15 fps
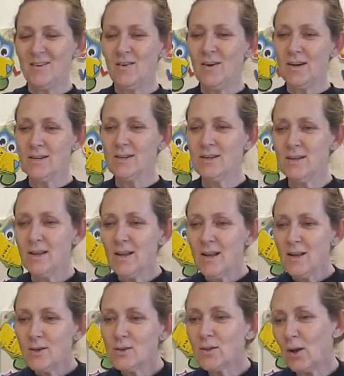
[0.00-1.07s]
Right.
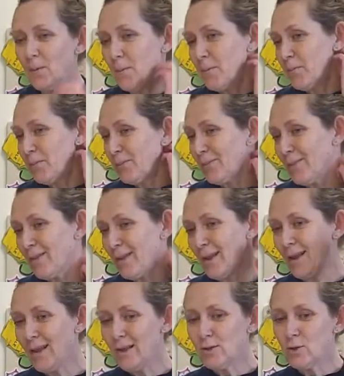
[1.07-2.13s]
So,
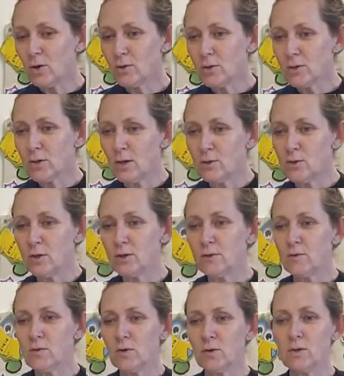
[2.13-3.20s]
he's got this coat,
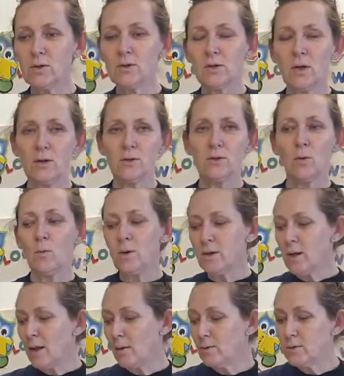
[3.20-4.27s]
Joseph's got this coat. So what
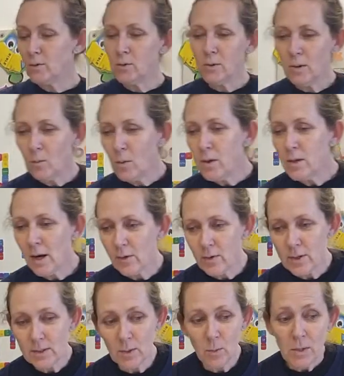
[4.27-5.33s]
happens? We're
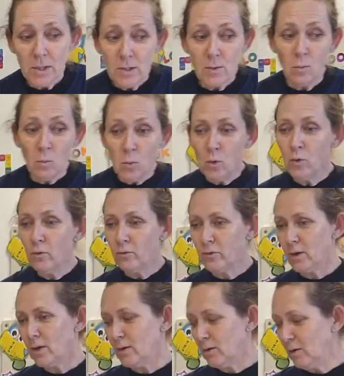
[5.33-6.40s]
digressing, we need to move.
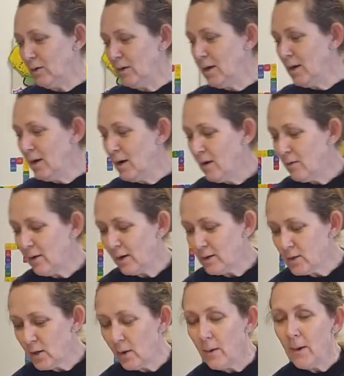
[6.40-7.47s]
You know?
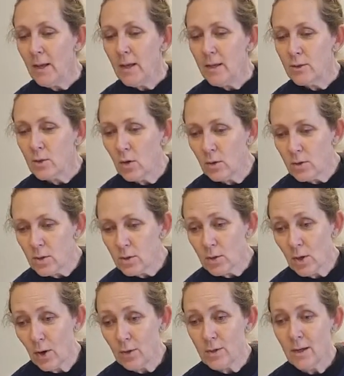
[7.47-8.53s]
Right, so he's got this
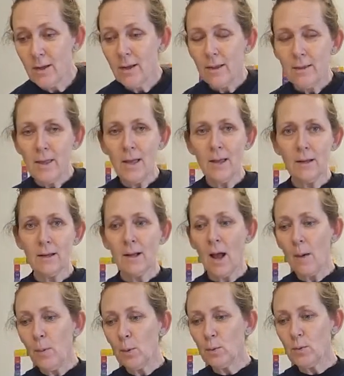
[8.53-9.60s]
coat. Then,
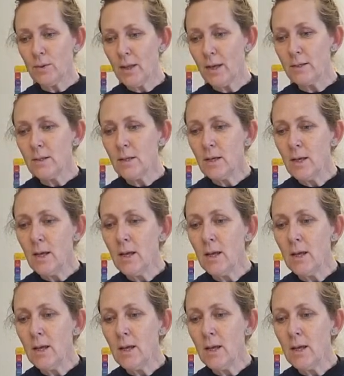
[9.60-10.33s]
coupled with that,